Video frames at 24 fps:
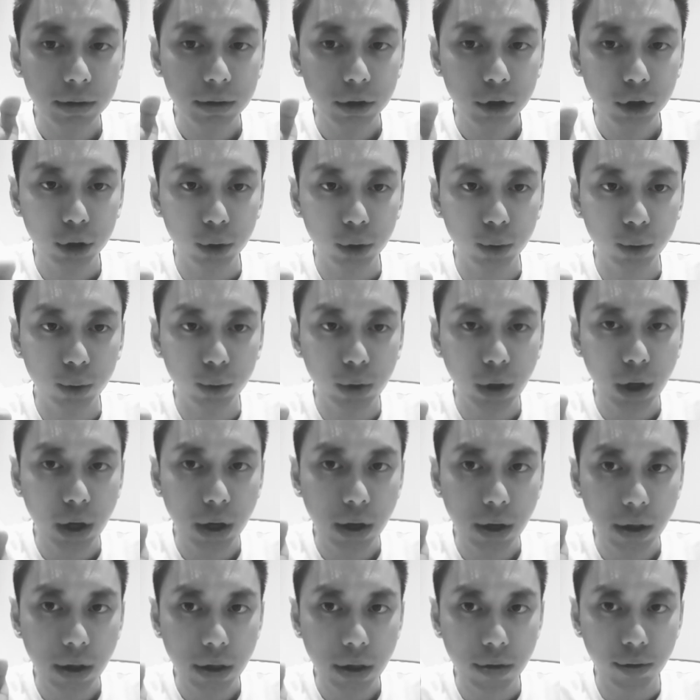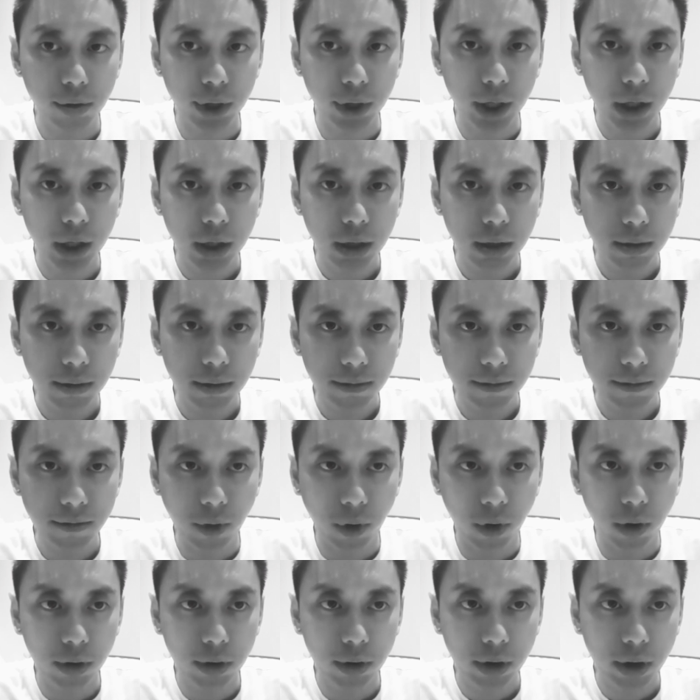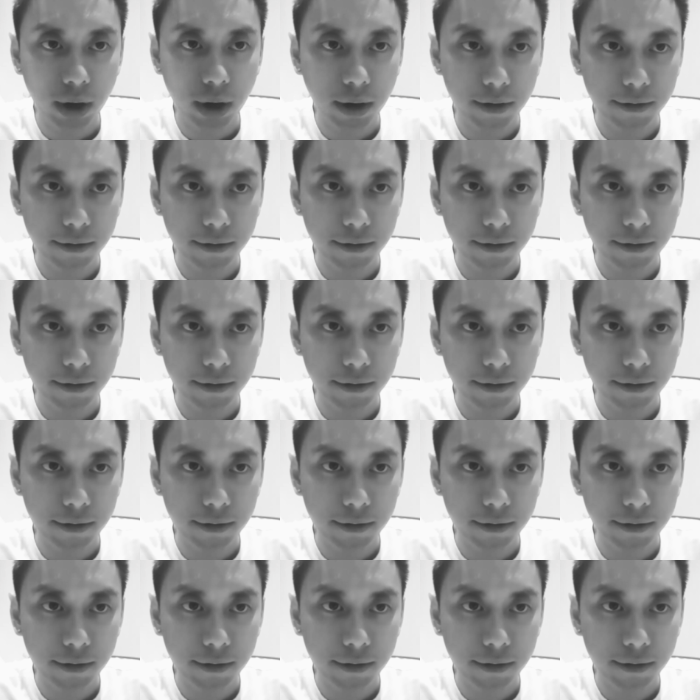2, 3, 4,